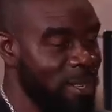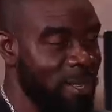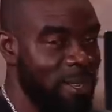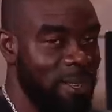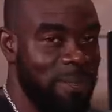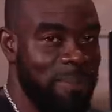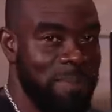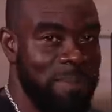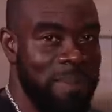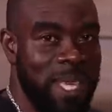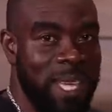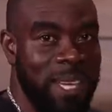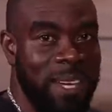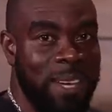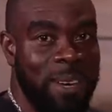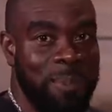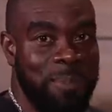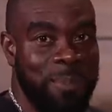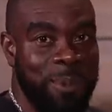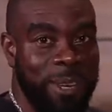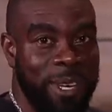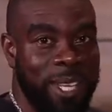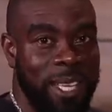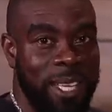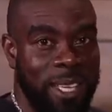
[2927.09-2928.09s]
ride. Big
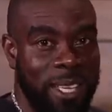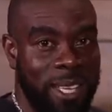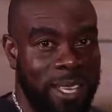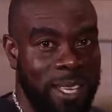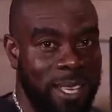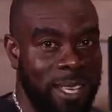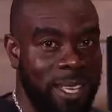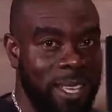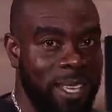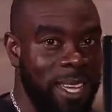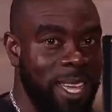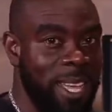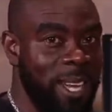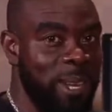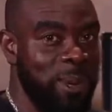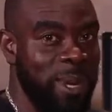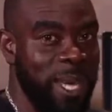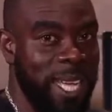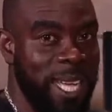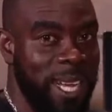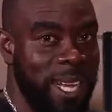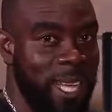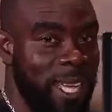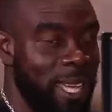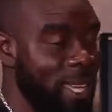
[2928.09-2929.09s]
up Ricky. And
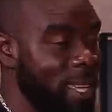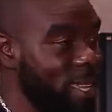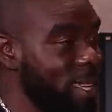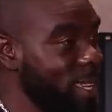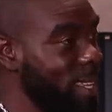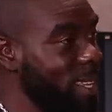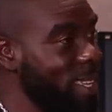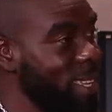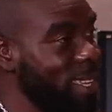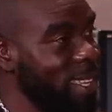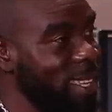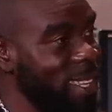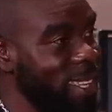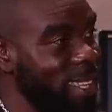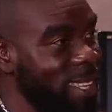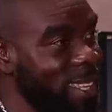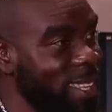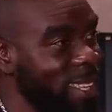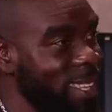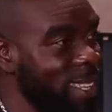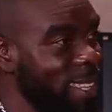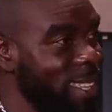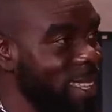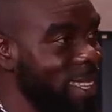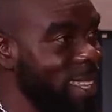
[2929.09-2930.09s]
anyway, there. give me the
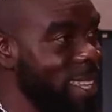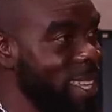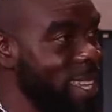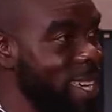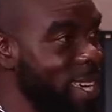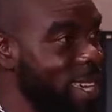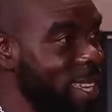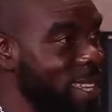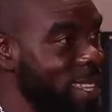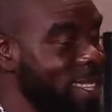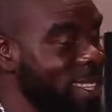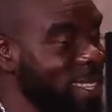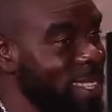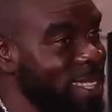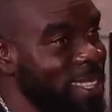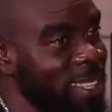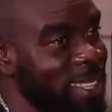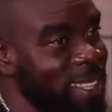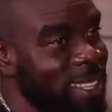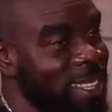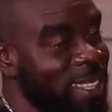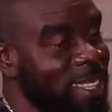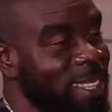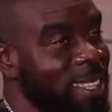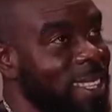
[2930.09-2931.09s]
key. Yeah.
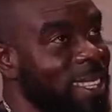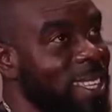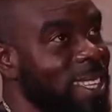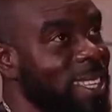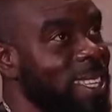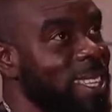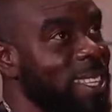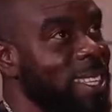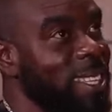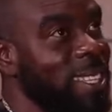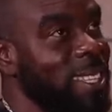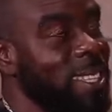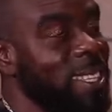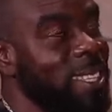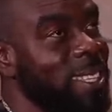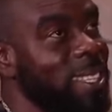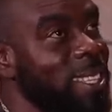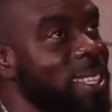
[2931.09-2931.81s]
Give me the key.